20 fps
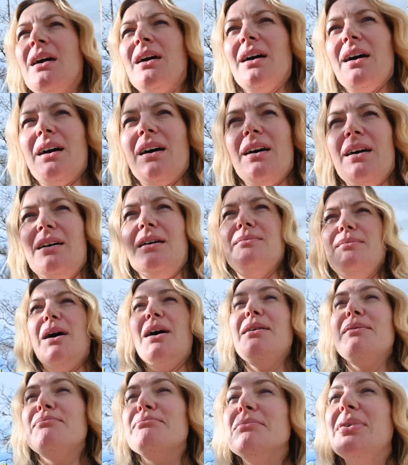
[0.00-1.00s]

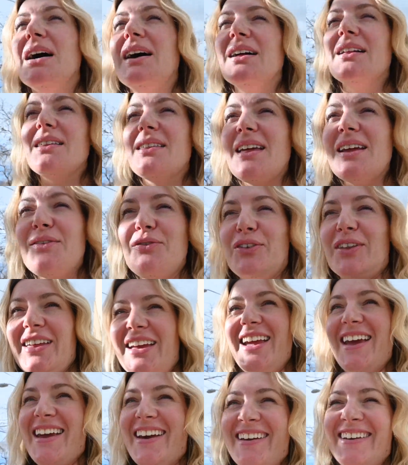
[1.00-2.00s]
But thankfully,
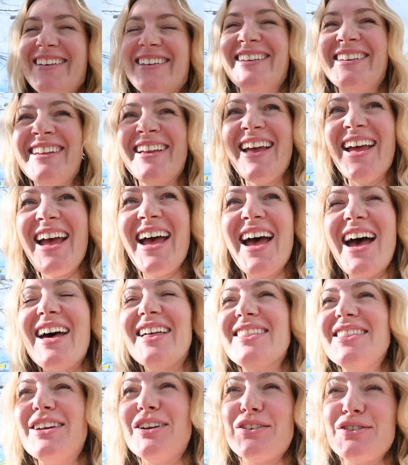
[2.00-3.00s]

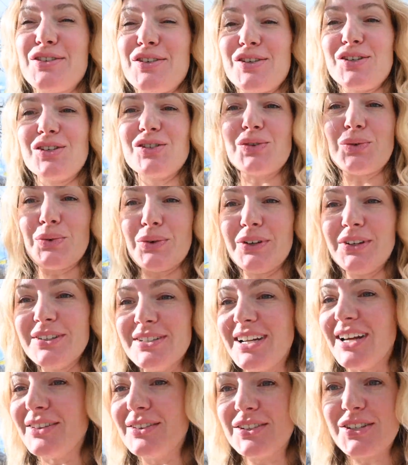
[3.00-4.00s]
there's a store
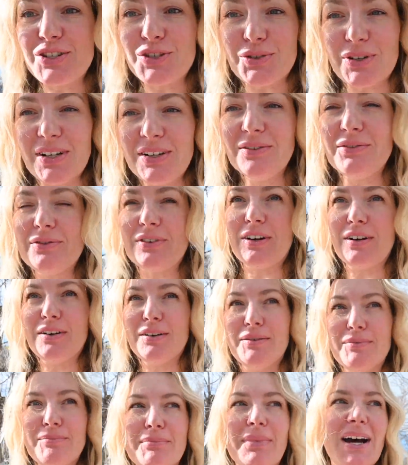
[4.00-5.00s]
down the street
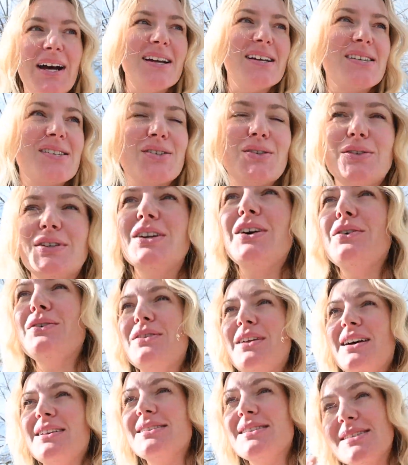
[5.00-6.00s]
from my studio
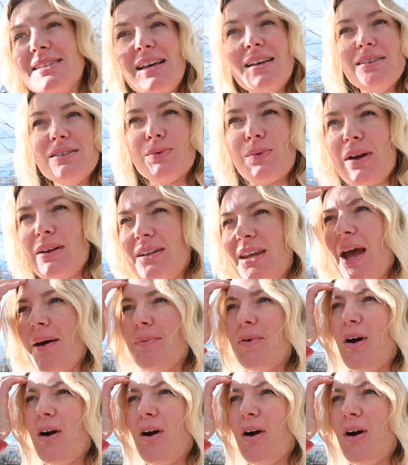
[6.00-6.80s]
that sells red cap